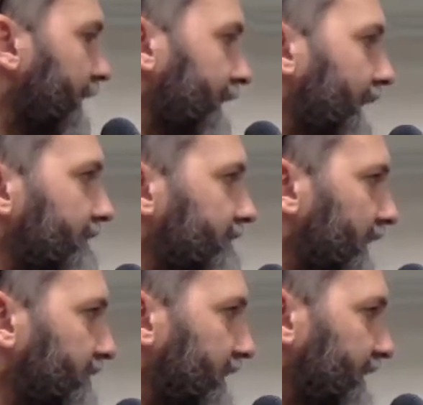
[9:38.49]
Yeah. So
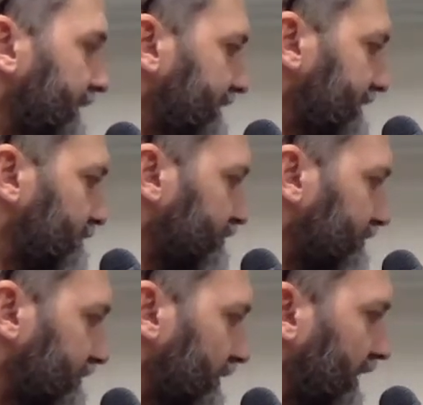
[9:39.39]
actually, I think this is
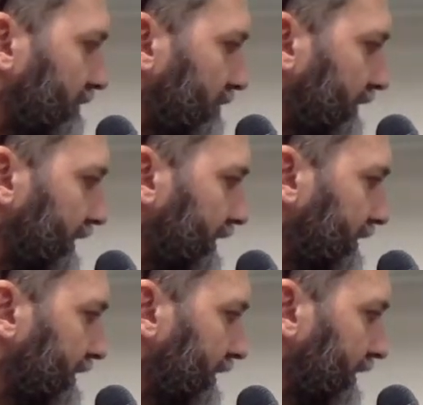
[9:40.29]
probably
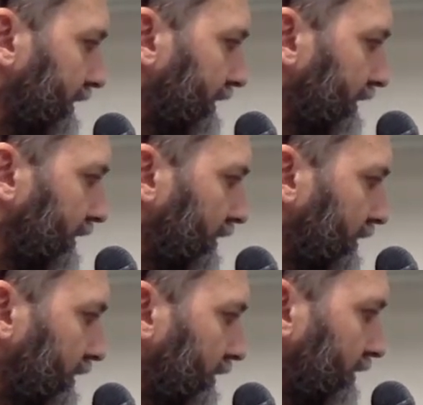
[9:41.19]

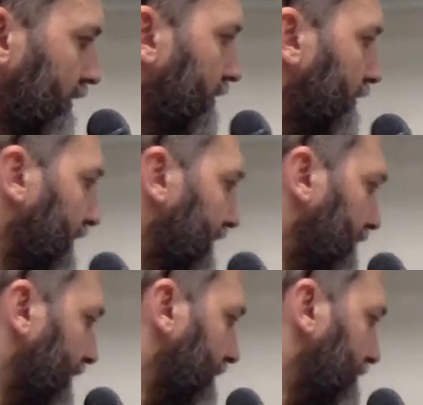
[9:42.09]
working well.